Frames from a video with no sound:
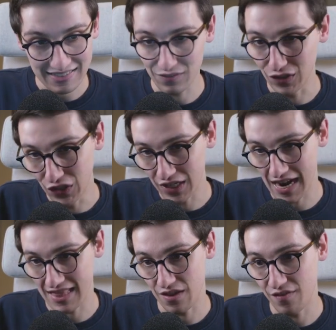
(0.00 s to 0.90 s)
look
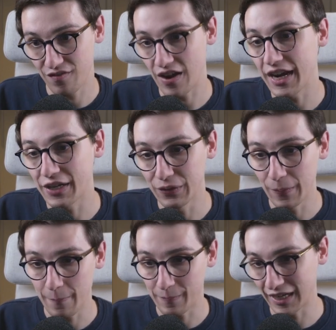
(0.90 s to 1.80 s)
at the final
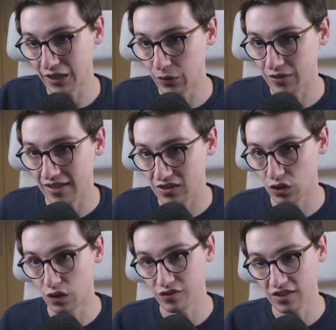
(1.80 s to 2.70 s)
payload that
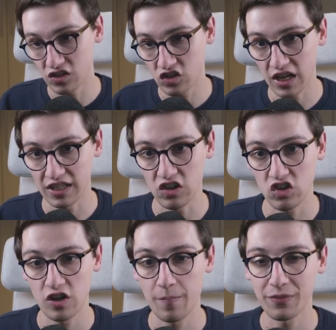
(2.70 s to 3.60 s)
solves this challenge.
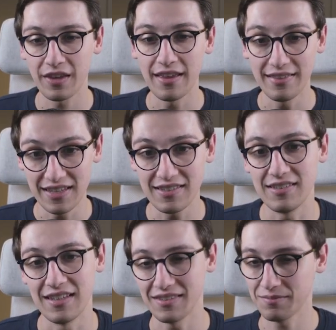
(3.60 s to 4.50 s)
This is
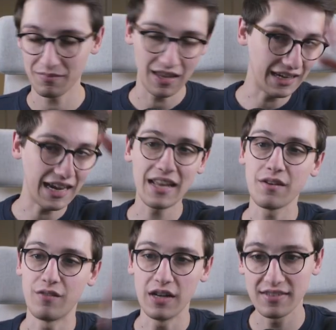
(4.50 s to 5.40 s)
it. Again,
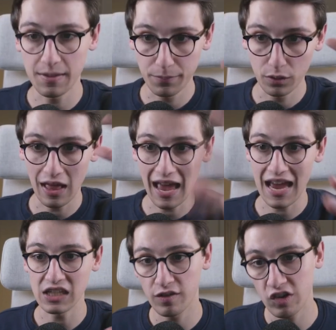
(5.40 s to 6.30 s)
very simple,
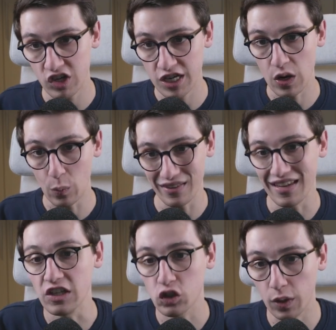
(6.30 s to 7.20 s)
SVG with a
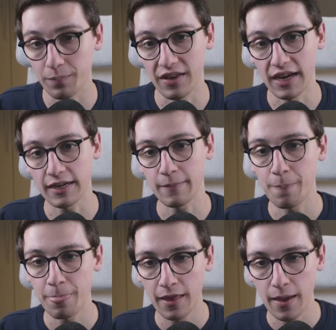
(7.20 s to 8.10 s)
script tag.
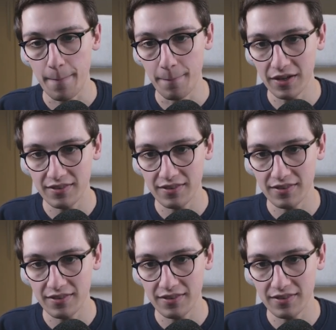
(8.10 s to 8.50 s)
But